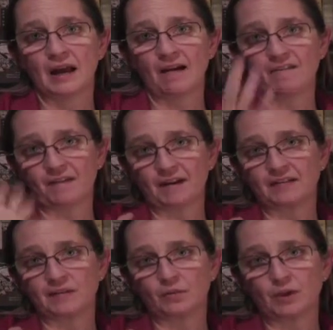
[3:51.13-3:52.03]

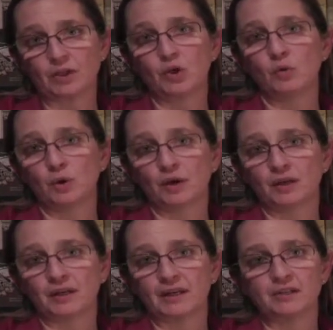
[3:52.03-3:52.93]
affected when you're
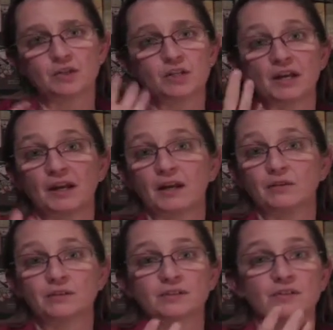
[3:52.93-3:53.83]
working as a
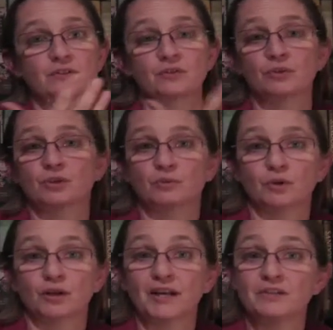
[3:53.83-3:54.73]
psychiatrist, as a social
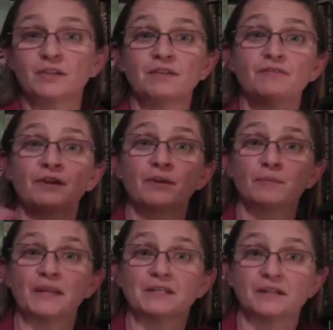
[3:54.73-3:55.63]
worker, as an
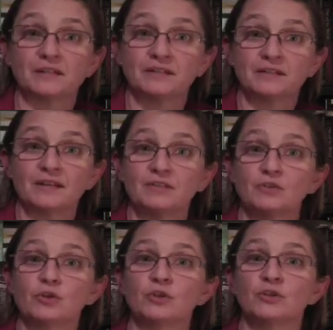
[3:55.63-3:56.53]
environmentalist, as a
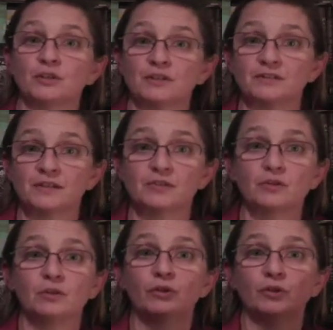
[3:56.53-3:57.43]
journalist, as a
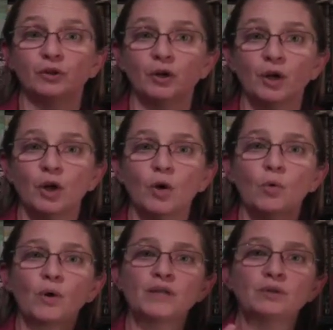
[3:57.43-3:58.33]
lawyer,
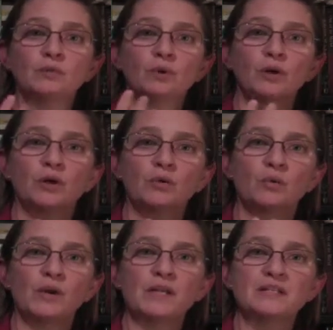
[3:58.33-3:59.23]
when you work
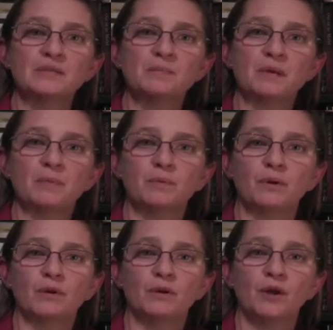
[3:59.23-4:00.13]
with
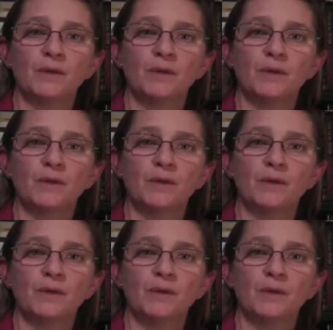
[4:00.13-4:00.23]
people